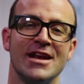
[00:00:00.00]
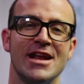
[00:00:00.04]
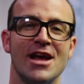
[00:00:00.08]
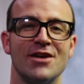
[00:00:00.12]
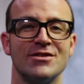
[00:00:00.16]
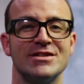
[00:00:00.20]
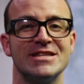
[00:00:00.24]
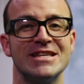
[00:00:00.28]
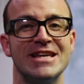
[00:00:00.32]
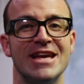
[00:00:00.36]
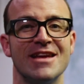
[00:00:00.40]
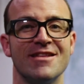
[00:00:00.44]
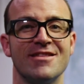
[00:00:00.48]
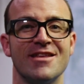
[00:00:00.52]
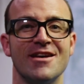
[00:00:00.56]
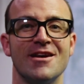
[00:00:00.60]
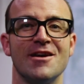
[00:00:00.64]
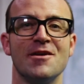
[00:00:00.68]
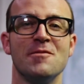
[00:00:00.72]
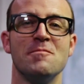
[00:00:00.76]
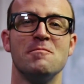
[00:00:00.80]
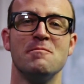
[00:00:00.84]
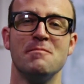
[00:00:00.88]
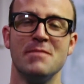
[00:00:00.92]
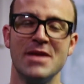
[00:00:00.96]
Now
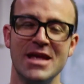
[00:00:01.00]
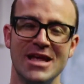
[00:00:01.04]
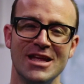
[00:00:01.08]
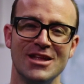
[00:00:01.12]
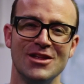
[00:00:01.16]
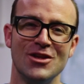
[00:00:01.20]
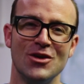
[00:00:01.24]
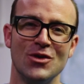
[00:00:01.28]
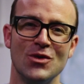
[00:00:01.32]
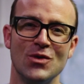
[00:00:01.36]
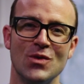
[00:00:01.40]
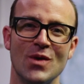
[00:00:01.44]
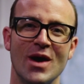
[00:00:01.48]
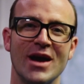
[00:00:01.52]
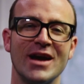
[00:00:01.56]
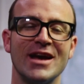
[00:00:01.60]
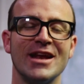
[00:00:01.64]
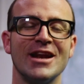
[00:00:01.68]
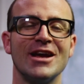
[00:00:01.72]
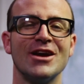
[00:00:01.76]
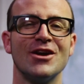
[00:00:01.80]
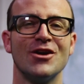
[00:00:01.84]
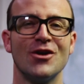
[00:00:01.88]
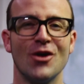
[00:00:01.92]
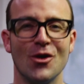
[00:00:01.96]
together, me and you are
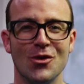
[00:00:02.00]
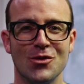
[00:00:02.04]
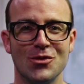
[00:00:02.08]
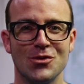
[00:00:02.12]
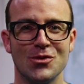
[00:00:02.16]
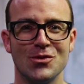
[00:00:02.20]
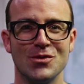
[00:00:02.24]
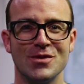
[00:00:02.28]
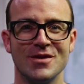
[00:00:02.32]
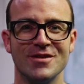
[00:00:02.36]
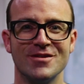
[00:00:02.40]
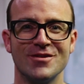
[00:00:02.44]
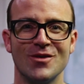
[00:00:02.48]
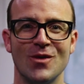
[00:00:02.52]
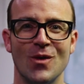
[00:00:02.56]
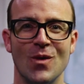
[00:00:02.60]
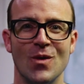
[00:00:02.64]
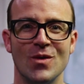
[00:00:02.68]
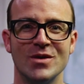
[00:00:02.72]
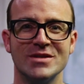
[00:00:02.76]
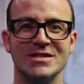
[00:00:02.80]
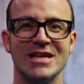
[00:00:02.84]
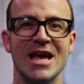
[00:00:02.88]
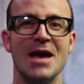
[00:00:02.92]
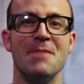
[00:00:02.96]
going to go through this
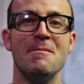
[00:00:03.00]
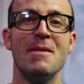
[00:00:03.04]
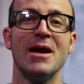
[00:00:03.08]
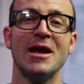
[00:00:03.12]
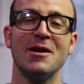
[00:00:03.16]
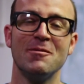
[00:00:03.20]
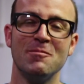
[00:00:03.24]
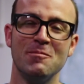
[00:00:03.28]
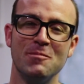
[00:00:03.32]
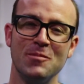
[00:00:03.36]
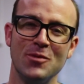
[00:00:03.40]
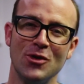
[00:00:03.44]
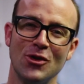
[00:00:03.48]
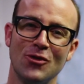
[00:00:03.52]
course and make